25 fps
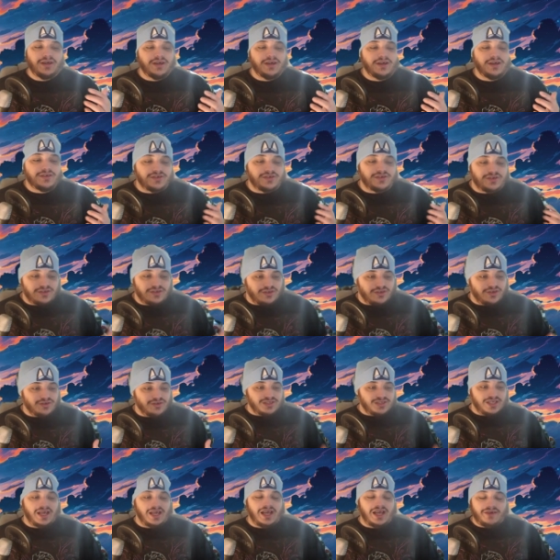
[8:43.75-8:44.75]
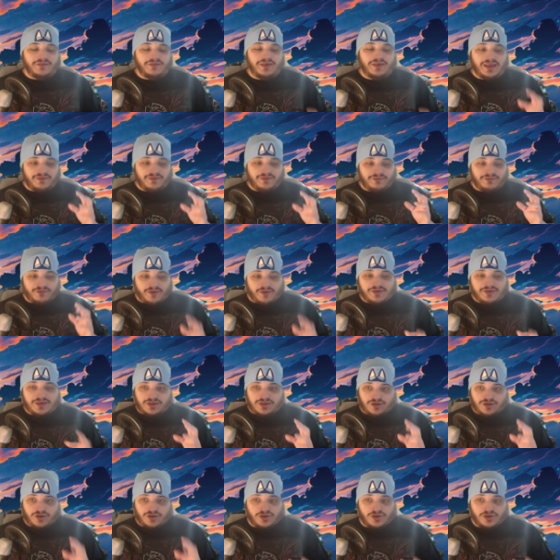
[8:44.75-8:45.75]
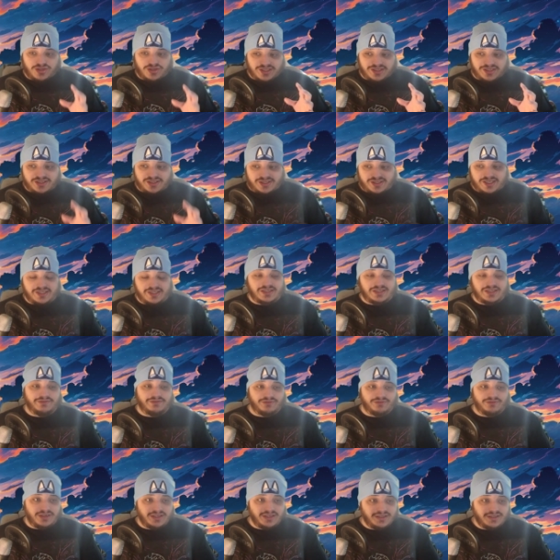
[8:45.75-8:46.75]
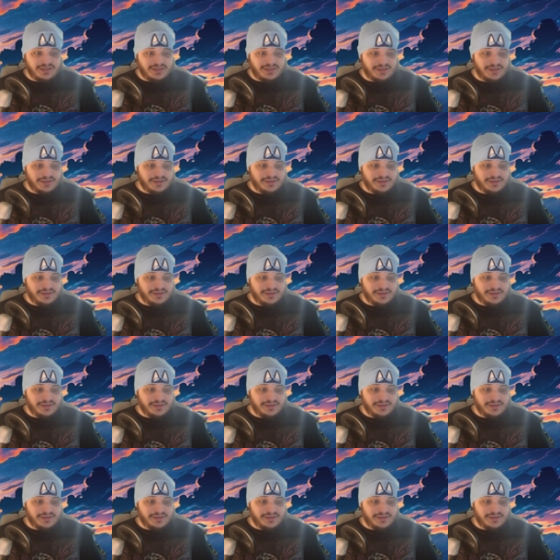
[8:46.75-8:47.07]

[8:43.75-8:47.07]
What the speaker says: so it does have a very good distinctive link.